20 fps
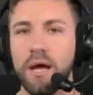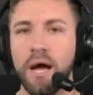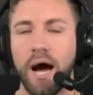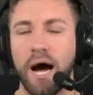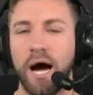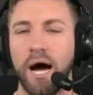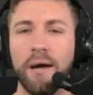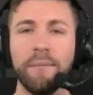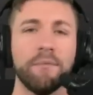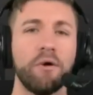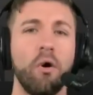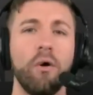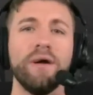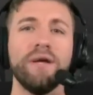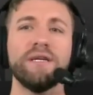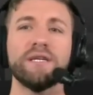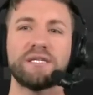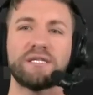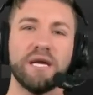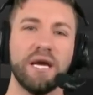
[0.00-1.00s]
I'm going
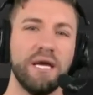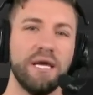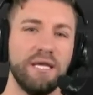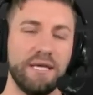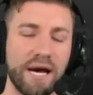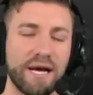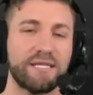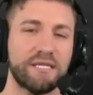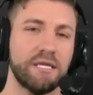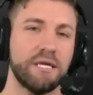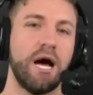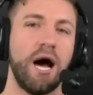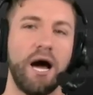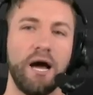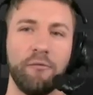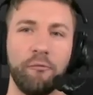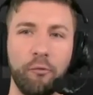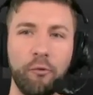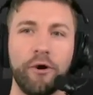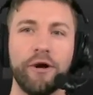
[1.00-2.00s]
to say yes, I
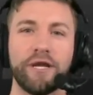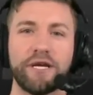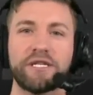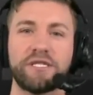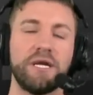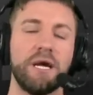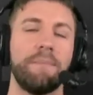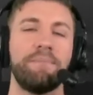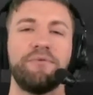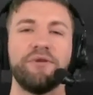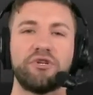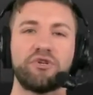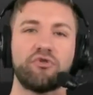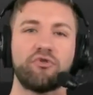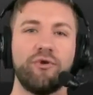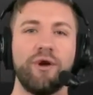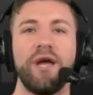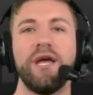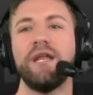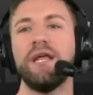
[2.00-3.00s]
would accept the
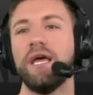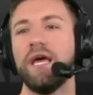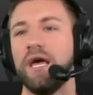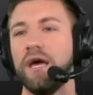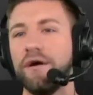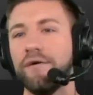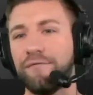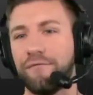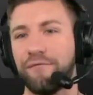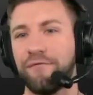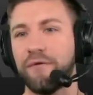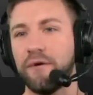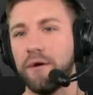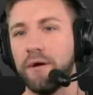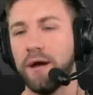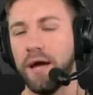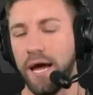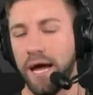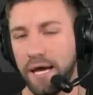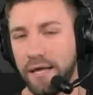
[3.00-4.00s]
trade if
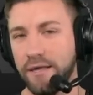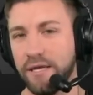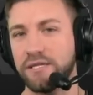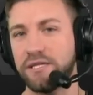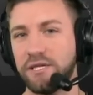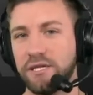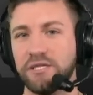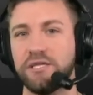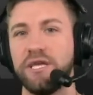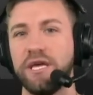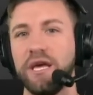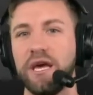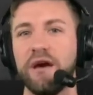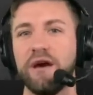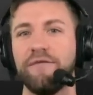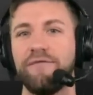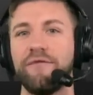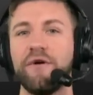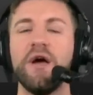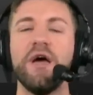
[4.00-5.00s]
and this is the
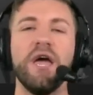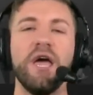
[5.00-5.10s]
if,